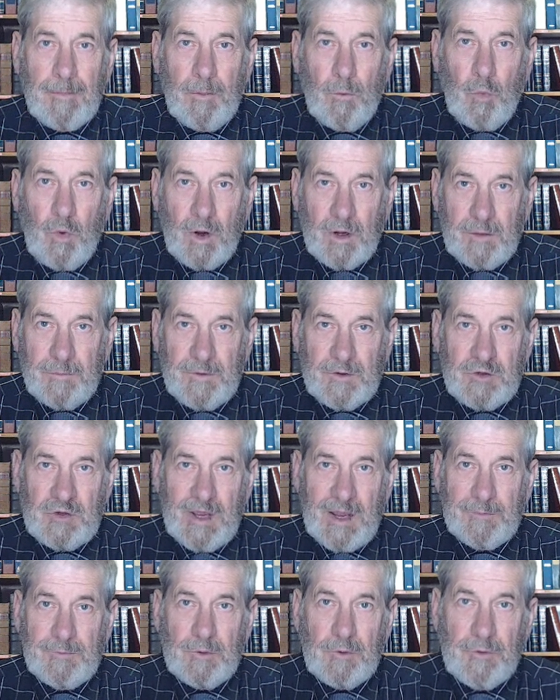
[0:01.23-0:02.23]
Welcome to
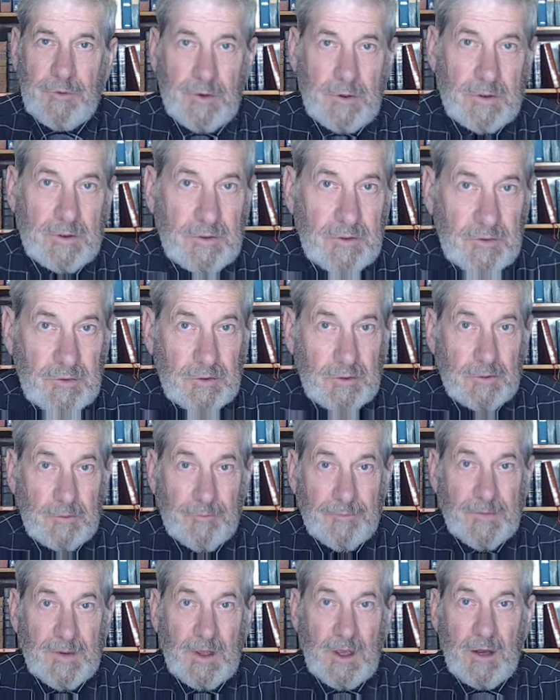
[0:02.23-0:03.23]
chapter 32
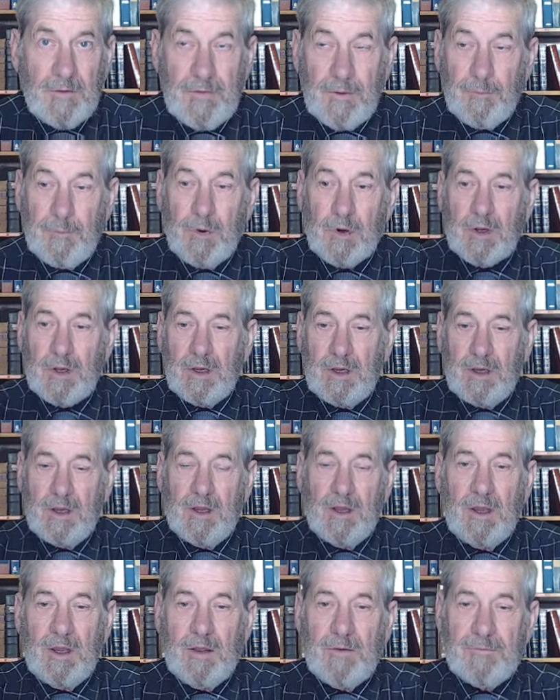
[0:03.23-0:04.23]
of the book
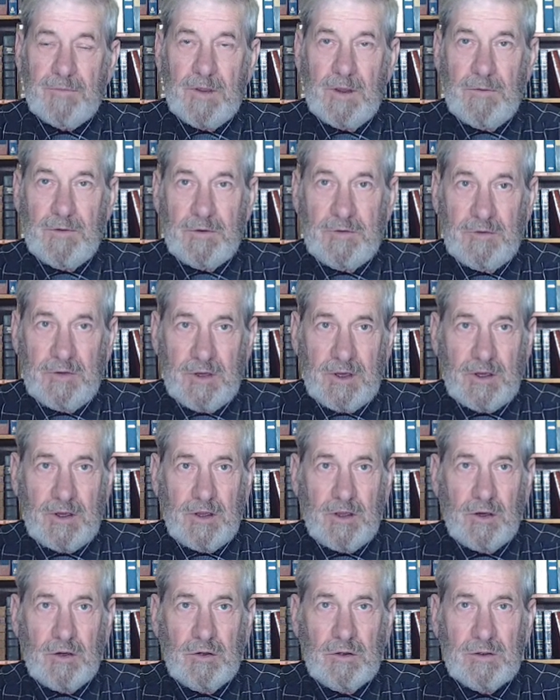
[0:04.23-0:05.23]
of
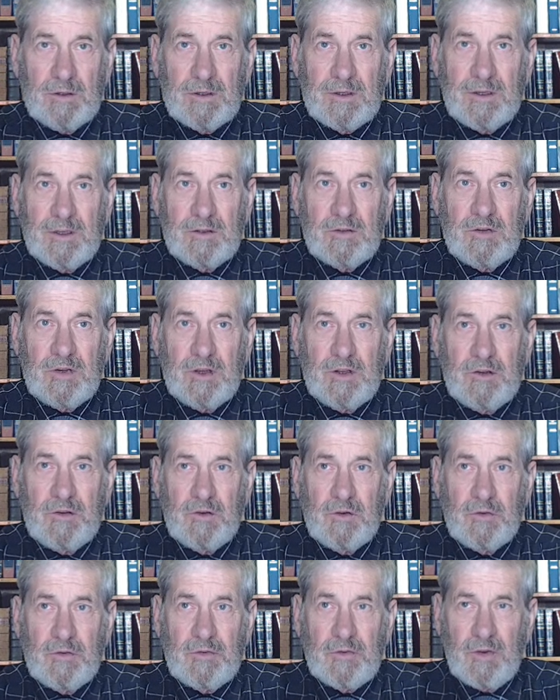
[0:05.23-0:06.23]
Ezekiel.
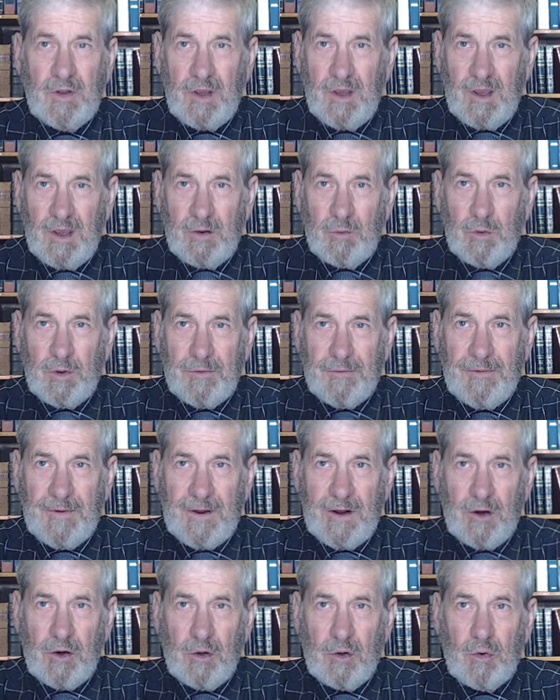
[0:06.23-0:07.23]
Continues with
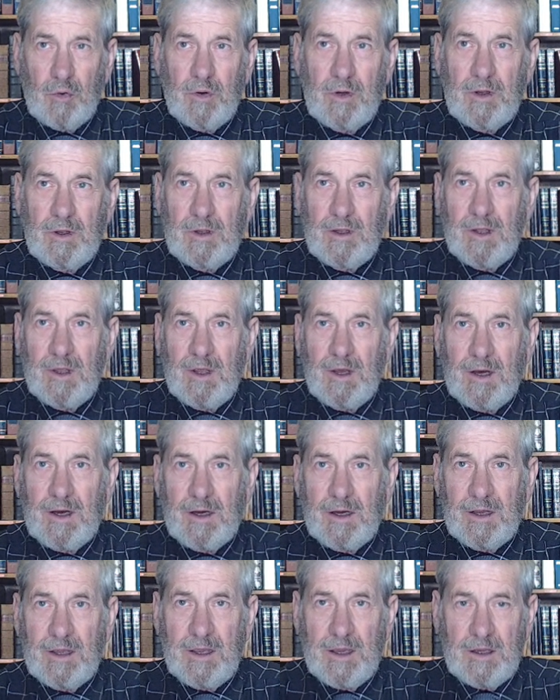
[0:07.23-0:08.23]
Pharaoh
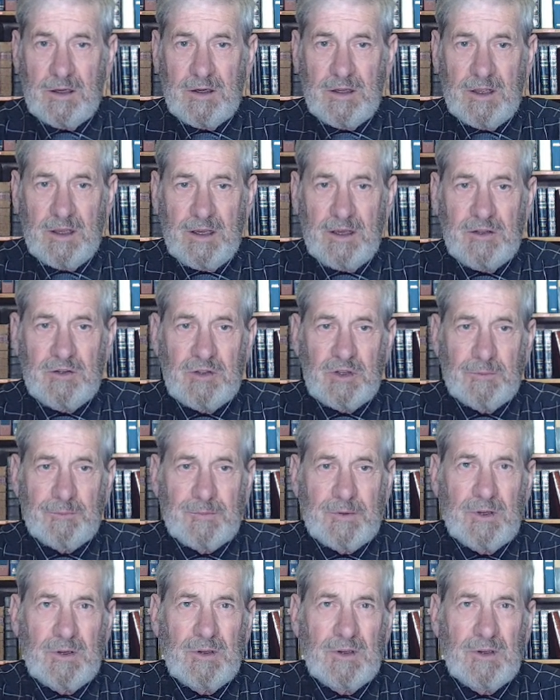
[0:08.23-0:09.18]
and Egypt.